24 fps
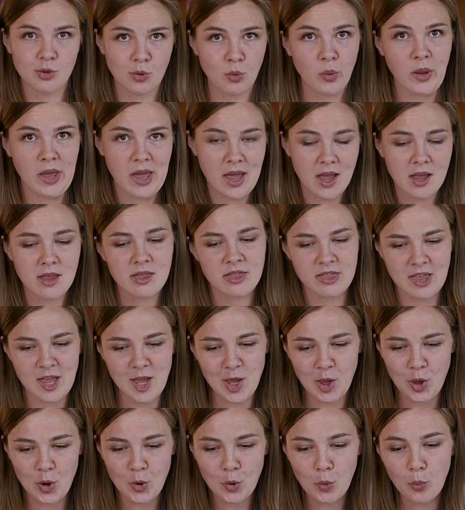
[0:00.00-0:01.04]
okay,
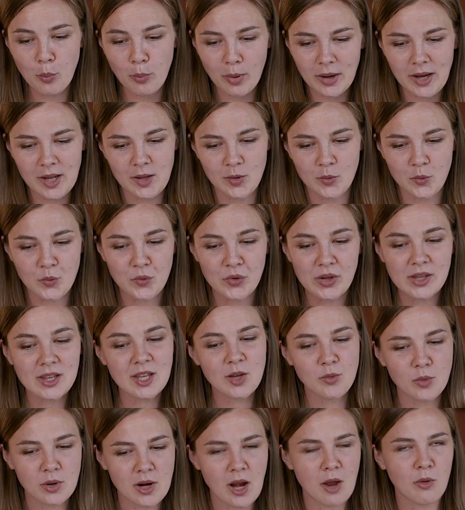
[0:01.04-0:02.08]
thank you. But
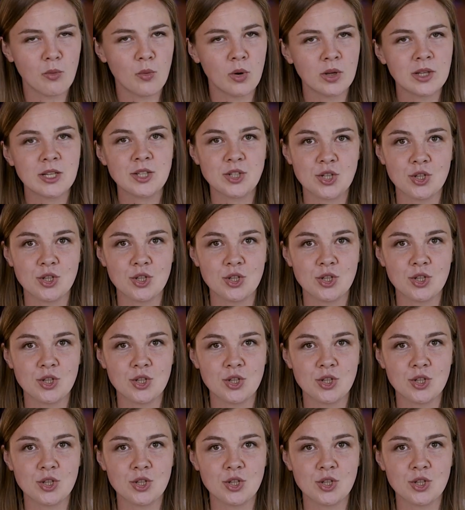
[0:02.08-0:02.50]
really what I wanted